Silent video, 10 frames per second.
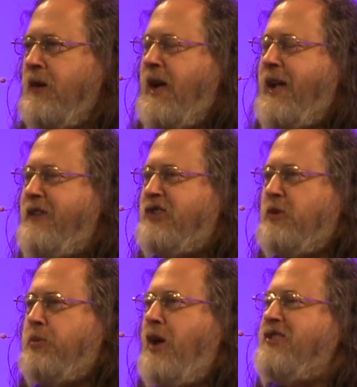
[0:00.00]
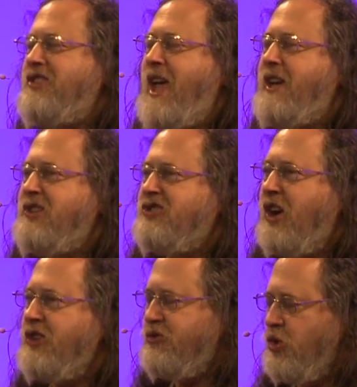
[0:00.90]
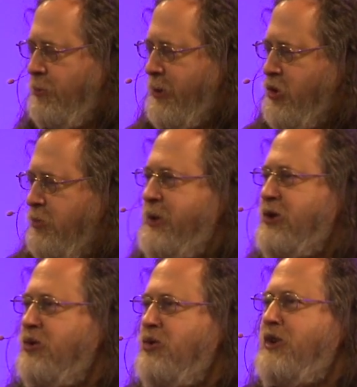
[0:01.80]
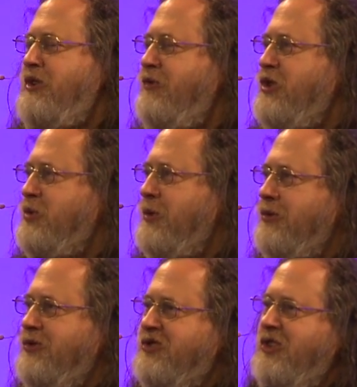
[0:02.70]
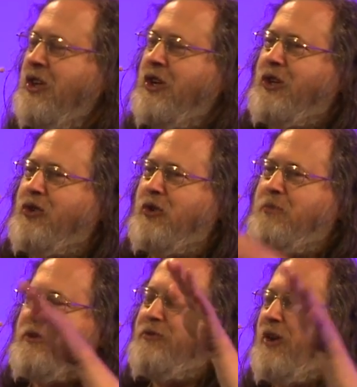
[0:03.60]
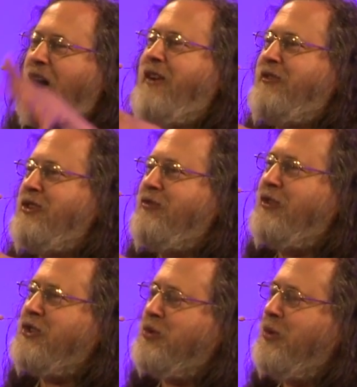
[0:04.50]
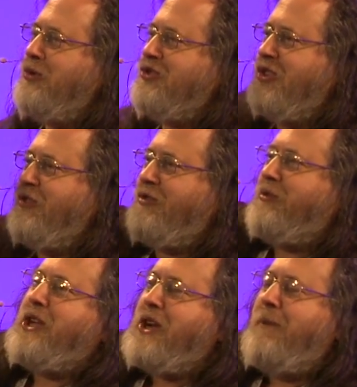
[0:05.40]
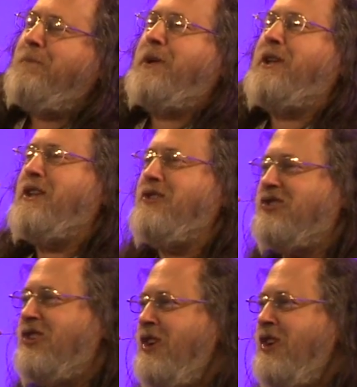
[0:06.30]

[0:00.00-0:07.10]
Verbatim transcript: And this applies to any size group. It could be 2 individuals. It could be 5 individuals and 3 companies.